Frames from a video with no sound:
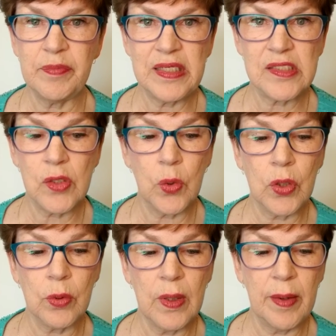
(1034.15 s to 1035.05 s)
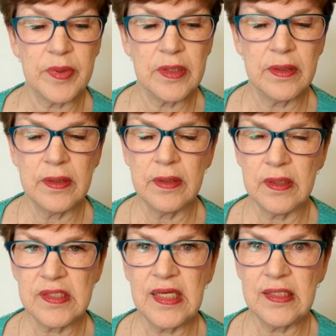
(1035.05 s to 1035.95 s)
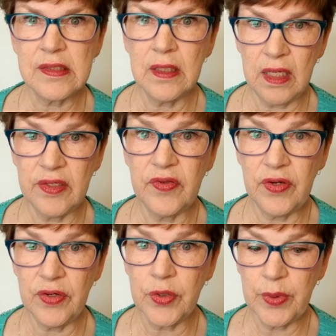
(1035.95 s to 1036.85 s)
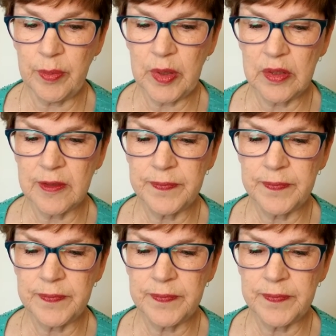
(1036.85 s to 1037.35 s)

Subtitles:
be so corrupt? The saints nodded their agreement.